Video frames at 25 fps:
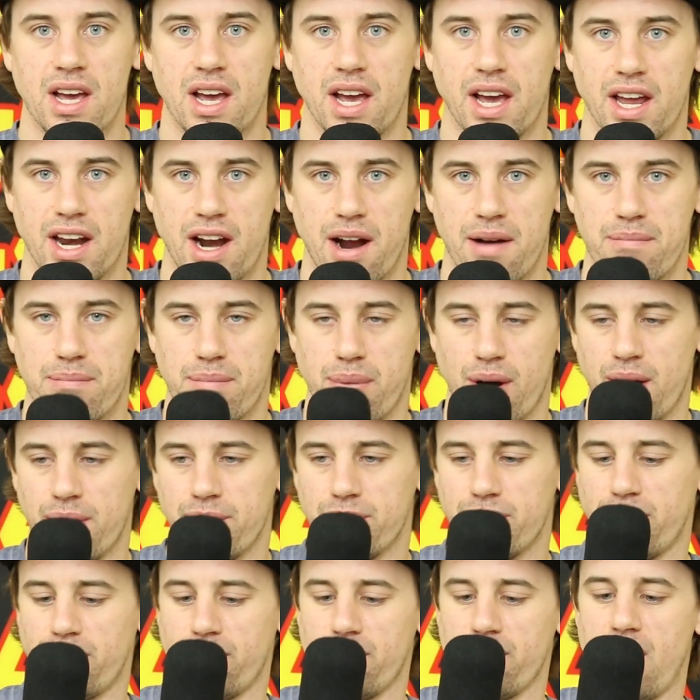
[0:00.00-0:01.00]
And I'm
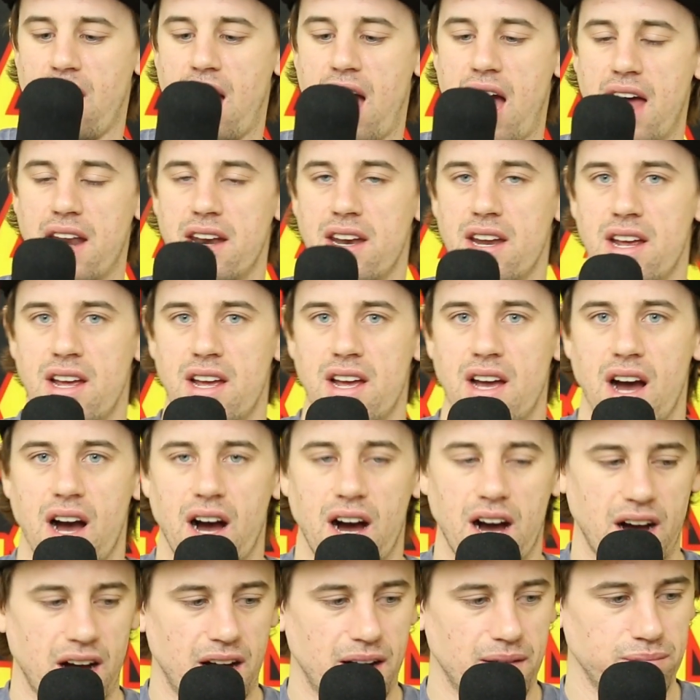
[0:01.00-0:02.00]
pumped for that.
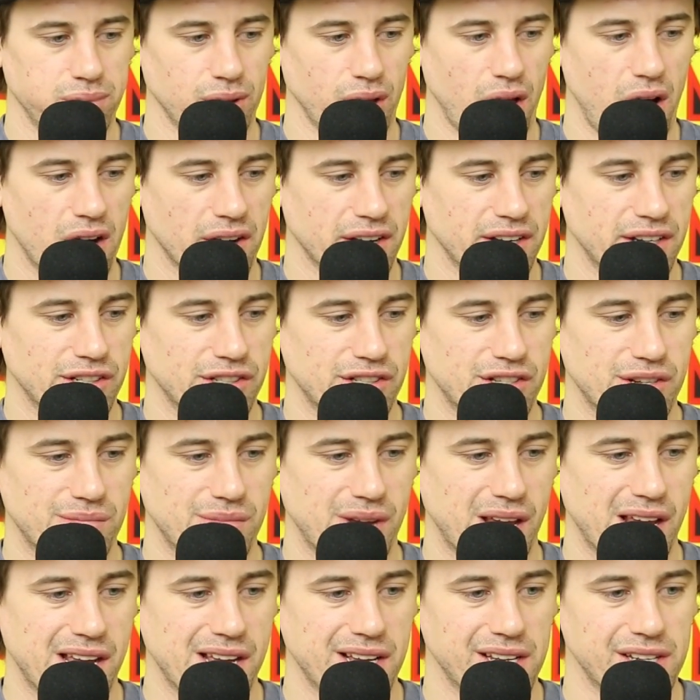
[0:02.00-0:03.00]
Blogging to
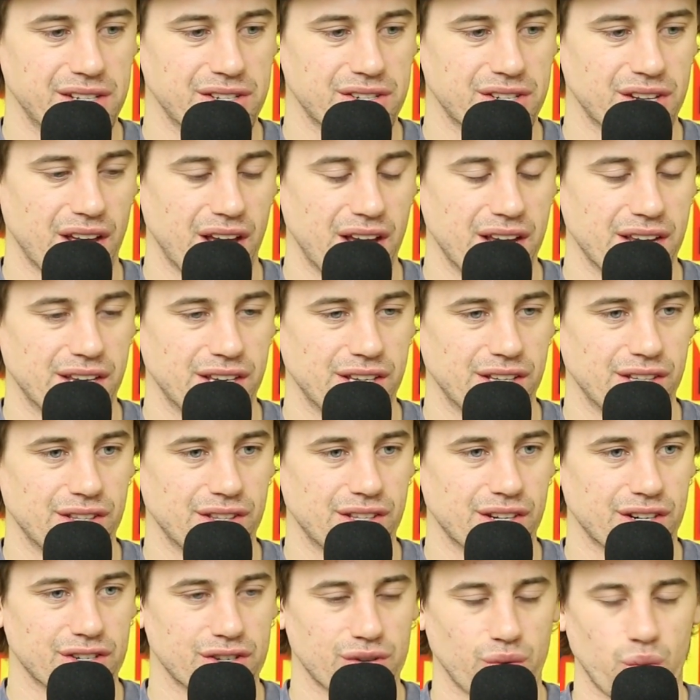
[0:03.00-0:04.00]
me is like,
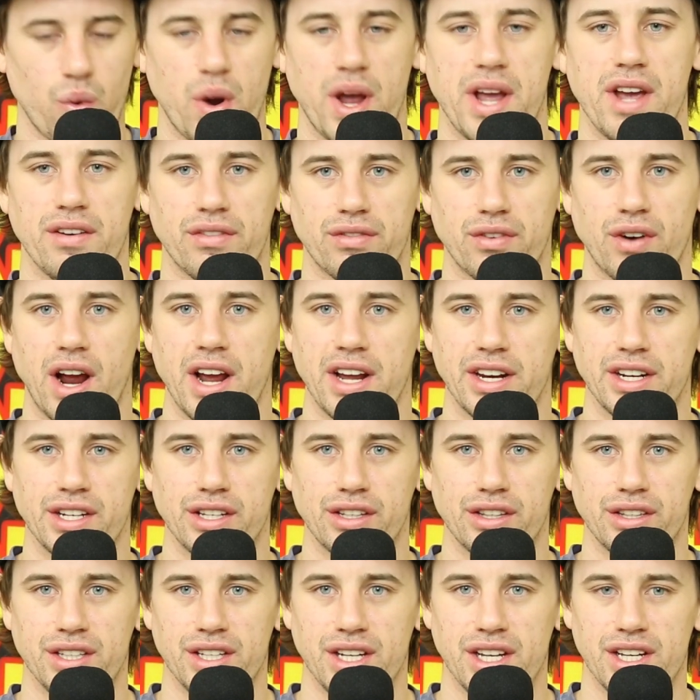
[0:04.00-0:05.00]
there's a way of writing
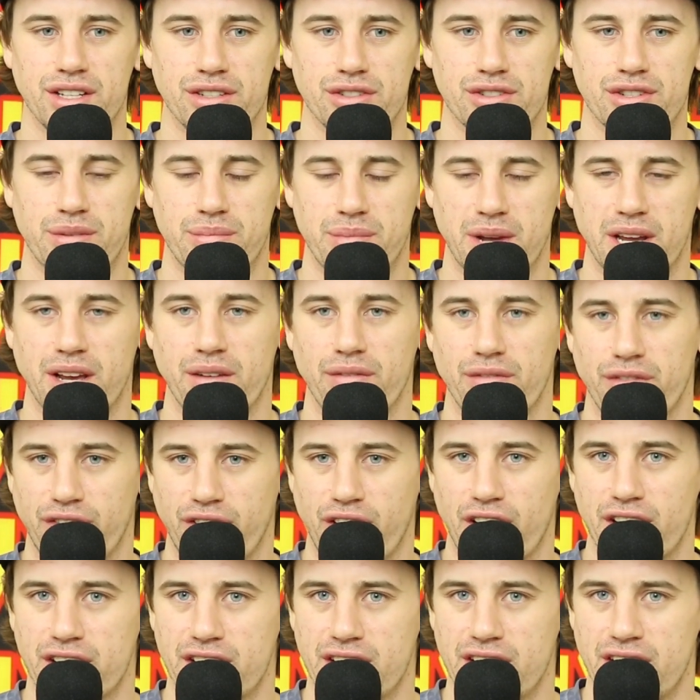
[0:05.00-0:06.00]
things to make them
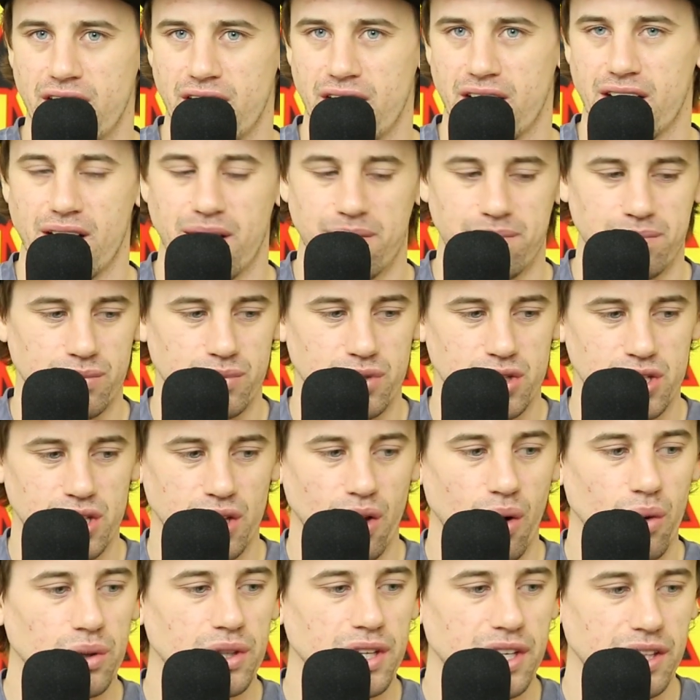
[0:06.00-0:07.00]
funny, and I'm
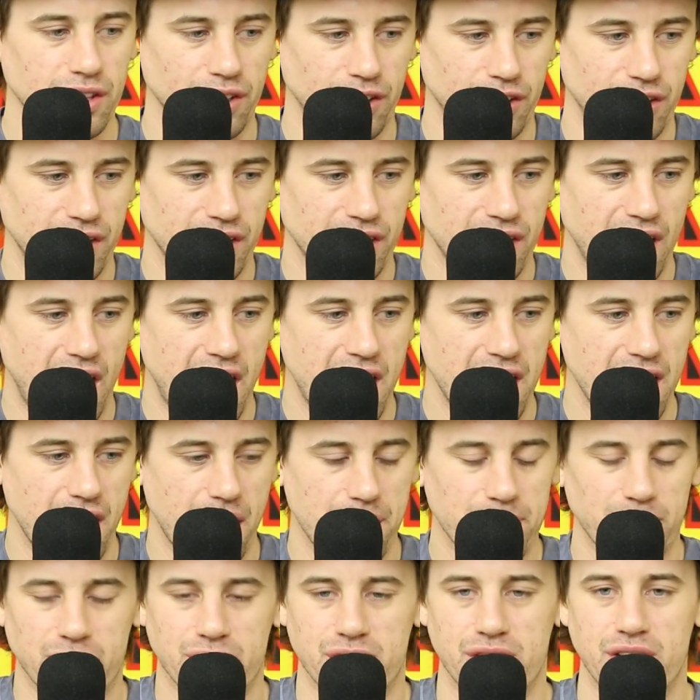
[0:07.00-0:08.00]
slowly learning that.
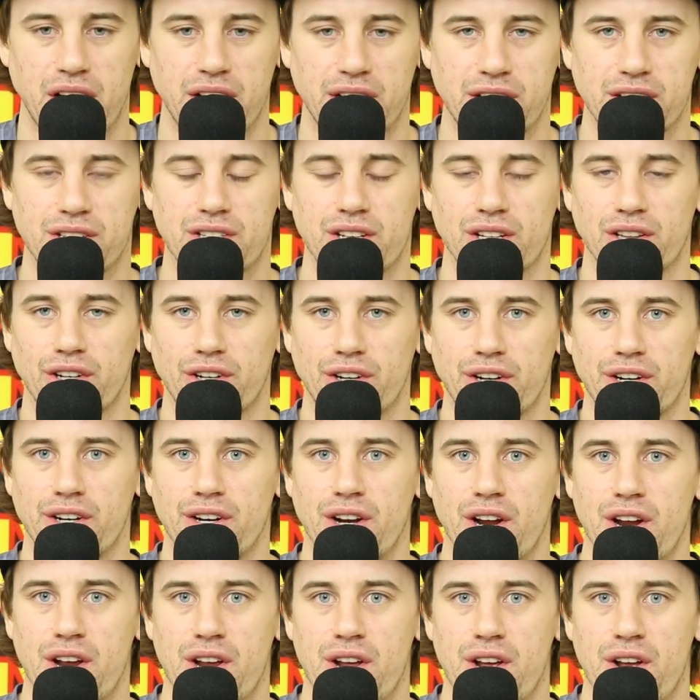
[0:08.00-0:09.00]
I'm excited to learn